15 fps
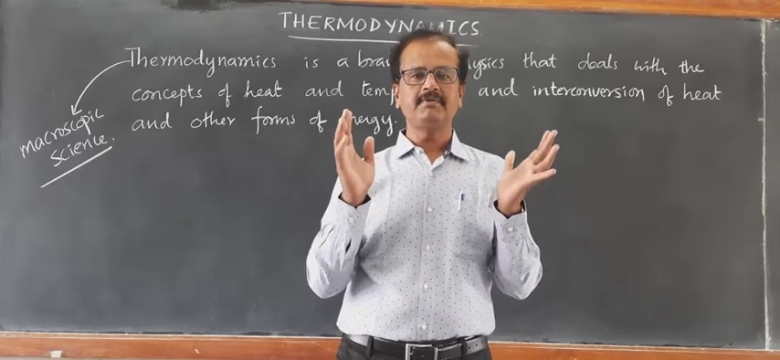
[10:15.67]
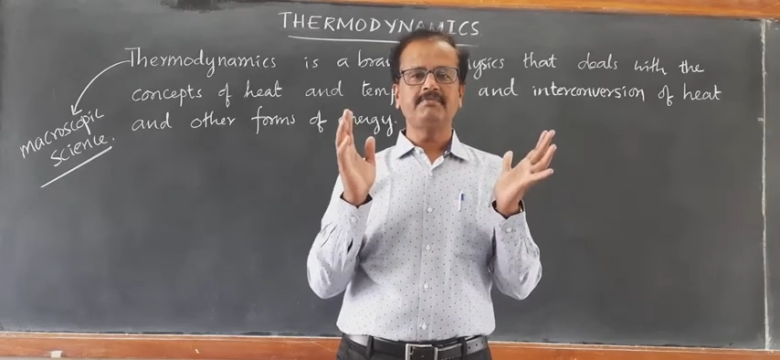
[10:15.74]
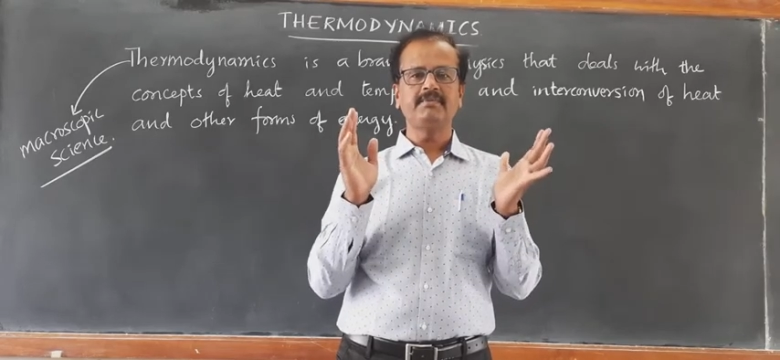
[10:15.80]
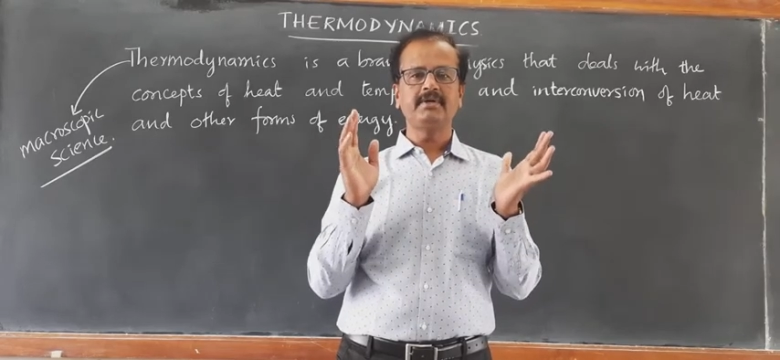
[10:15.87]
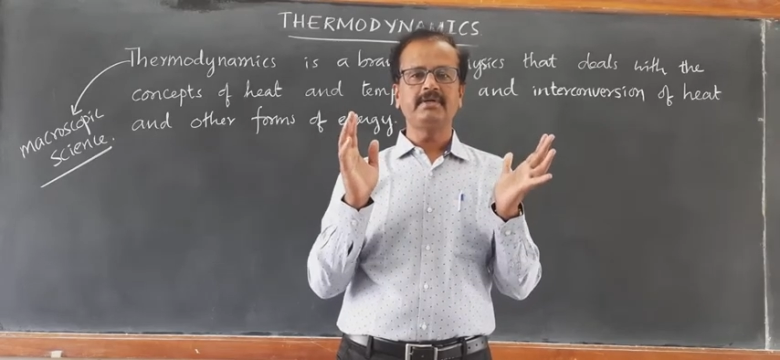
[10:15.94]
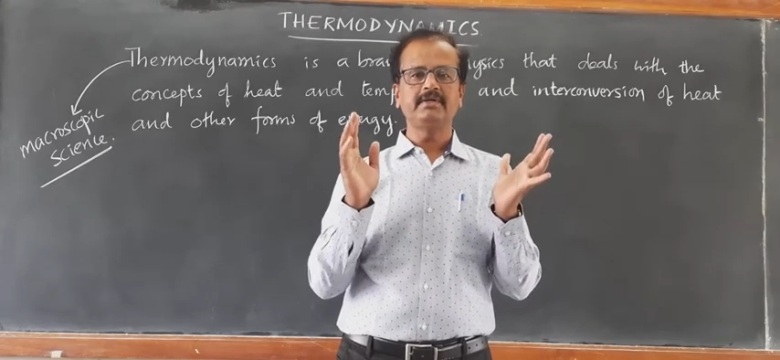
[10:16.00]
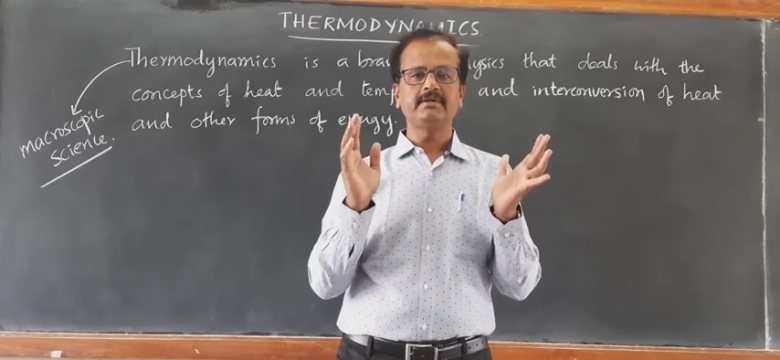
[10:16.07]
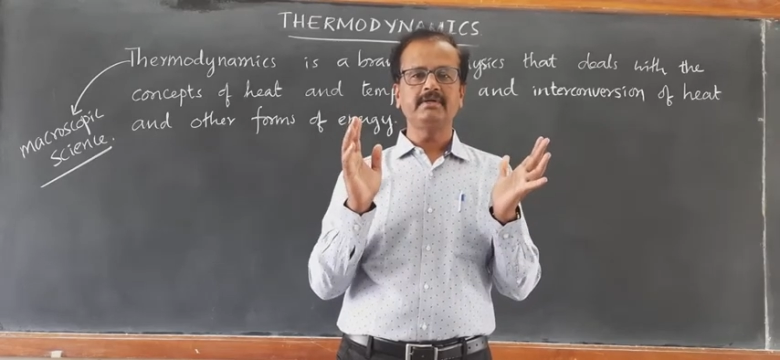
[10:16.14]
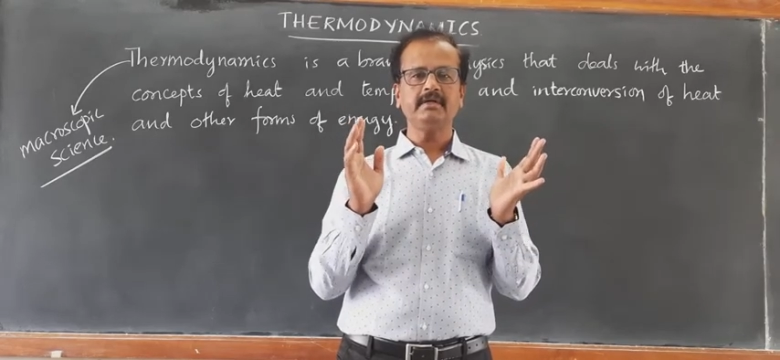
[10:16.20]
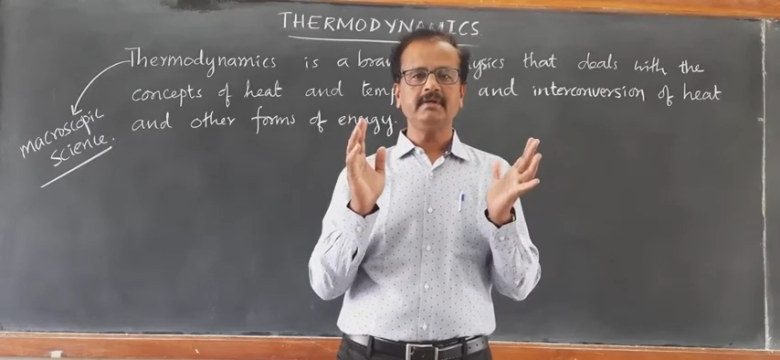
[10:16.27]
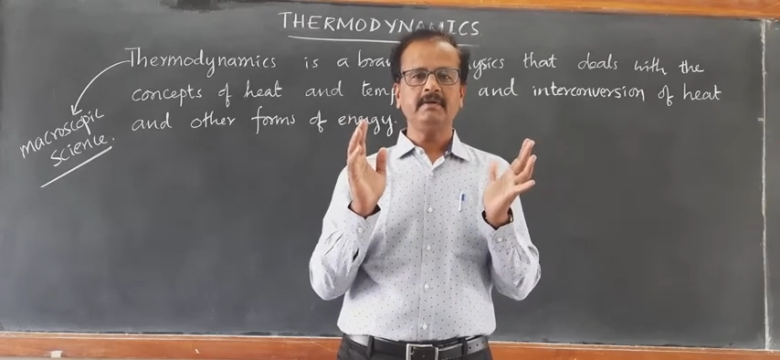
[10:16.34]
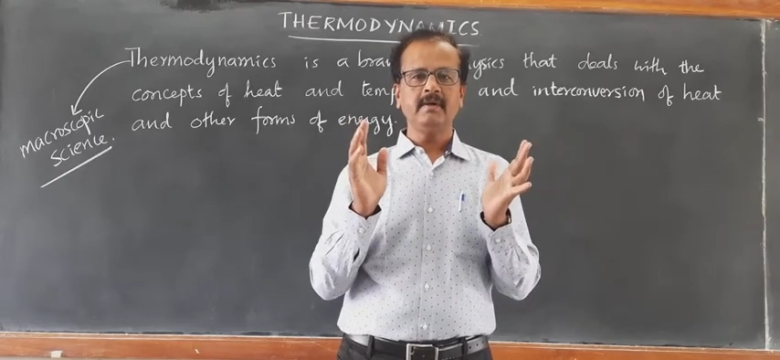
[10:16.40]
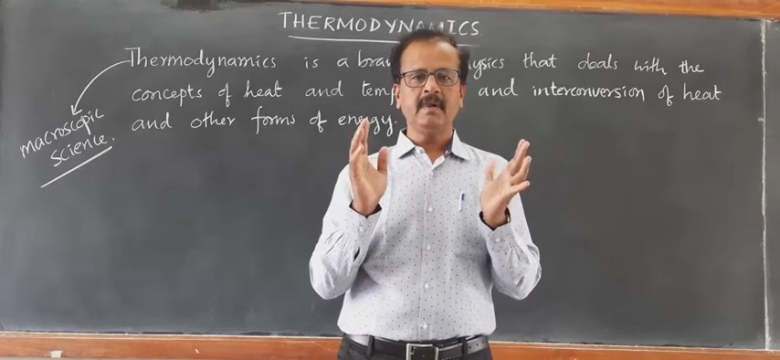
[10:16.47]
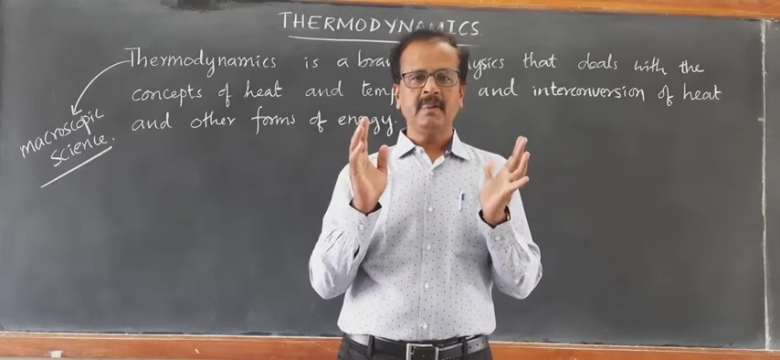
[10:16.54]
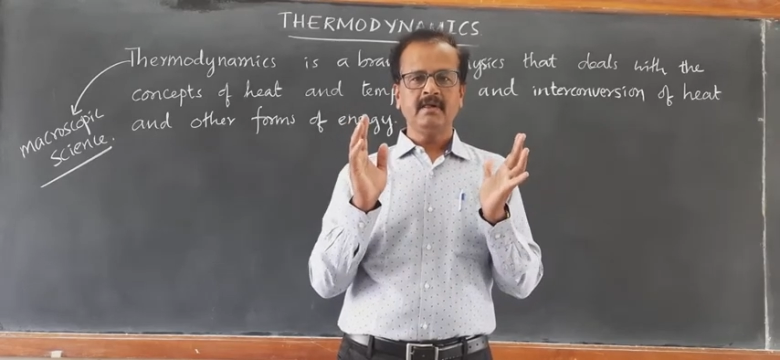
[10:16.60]

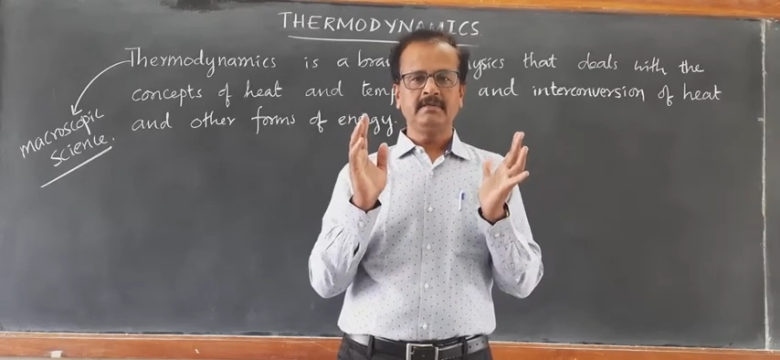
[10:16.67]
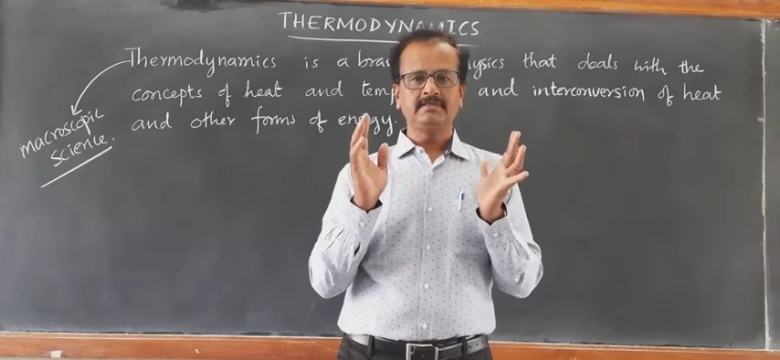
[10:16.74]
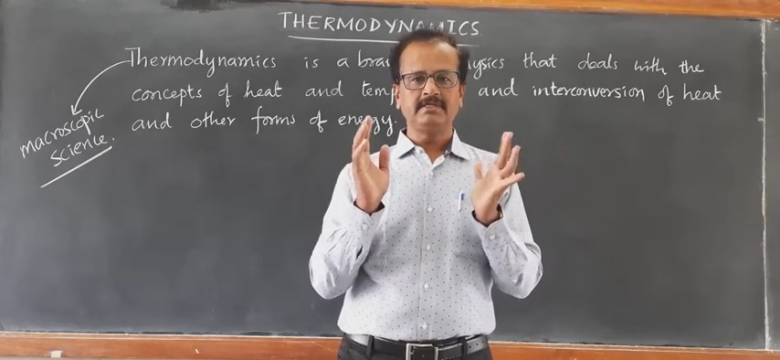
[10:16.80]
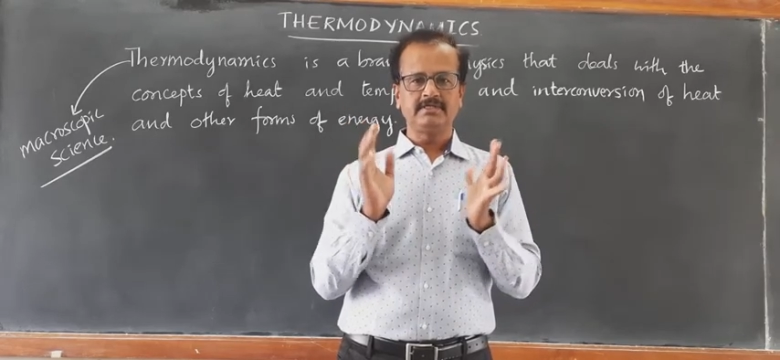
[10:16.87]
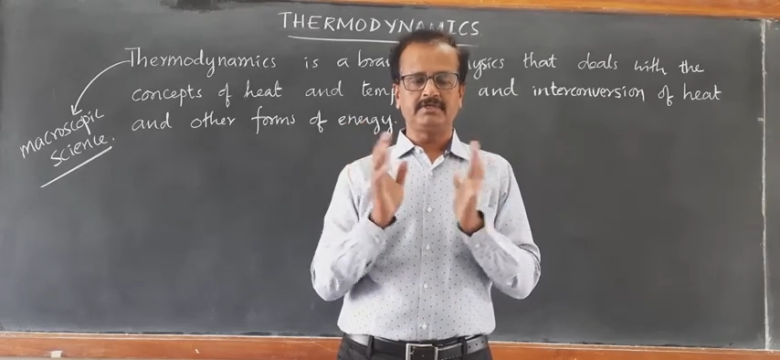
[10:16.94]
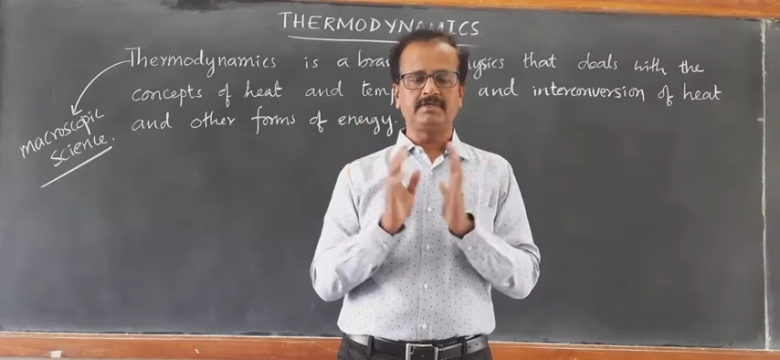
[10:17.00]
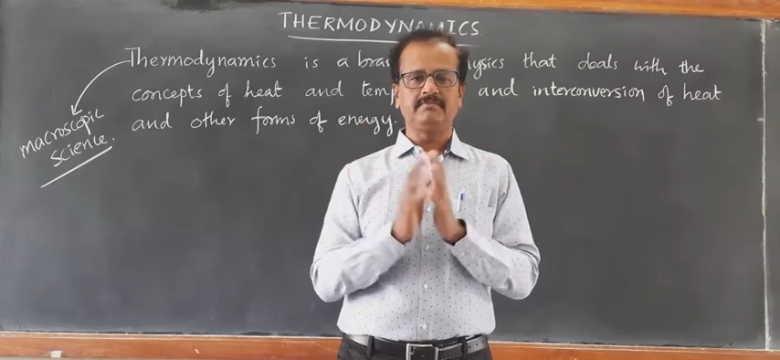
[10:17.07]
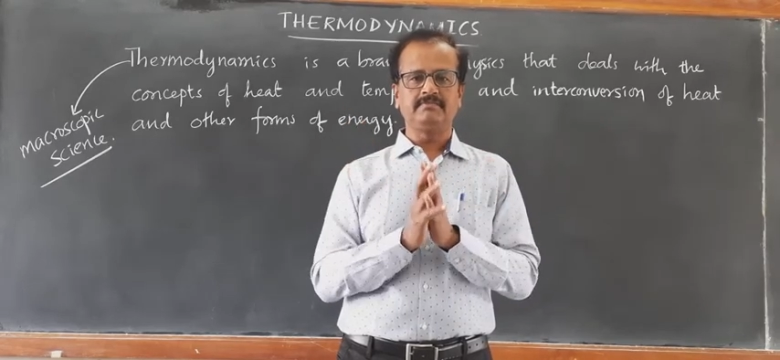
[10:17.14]
particular system